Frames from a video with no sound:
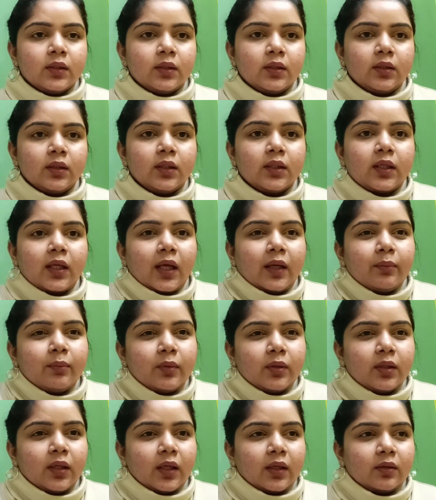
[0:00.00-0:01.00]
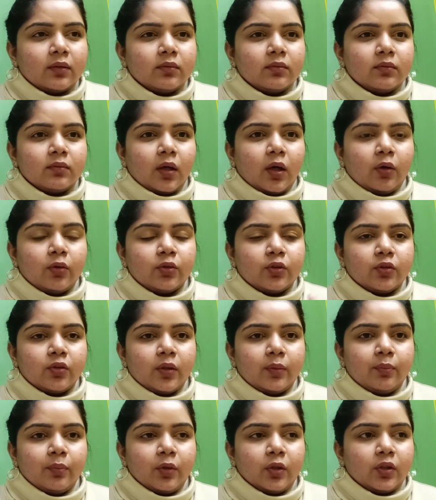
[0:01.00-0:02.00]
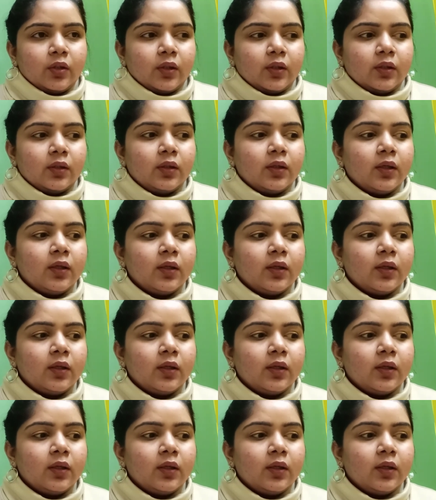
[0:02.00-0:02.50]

like, how should I put it,